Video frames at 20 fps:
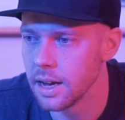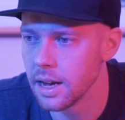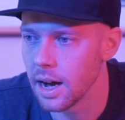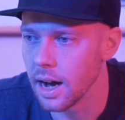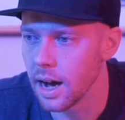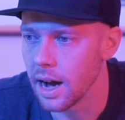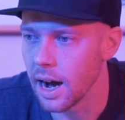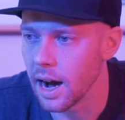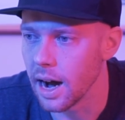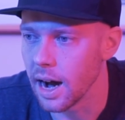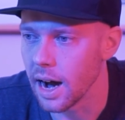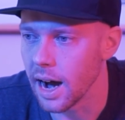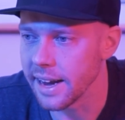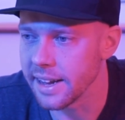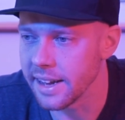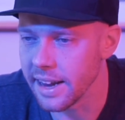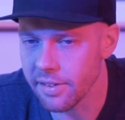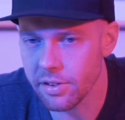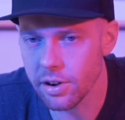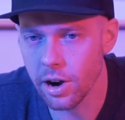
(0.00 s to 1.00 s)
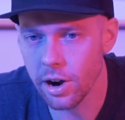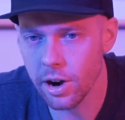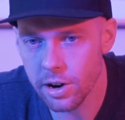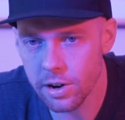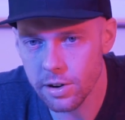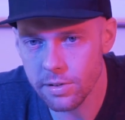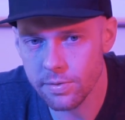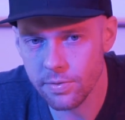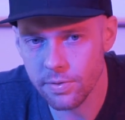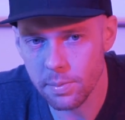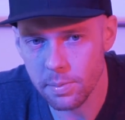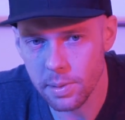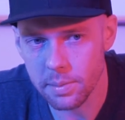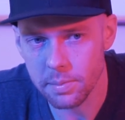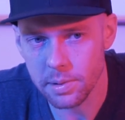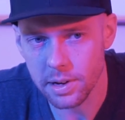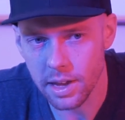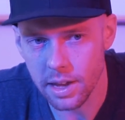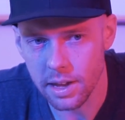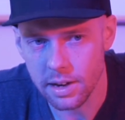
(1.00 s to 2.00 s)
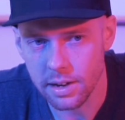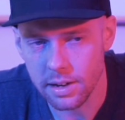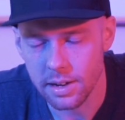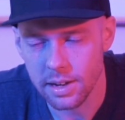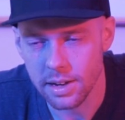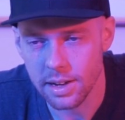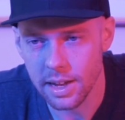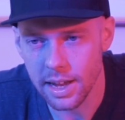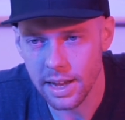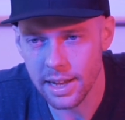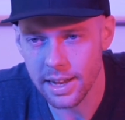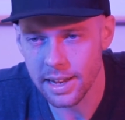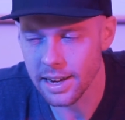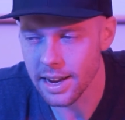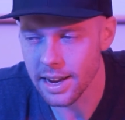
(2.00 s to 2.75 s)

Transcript: I never heard from them again. And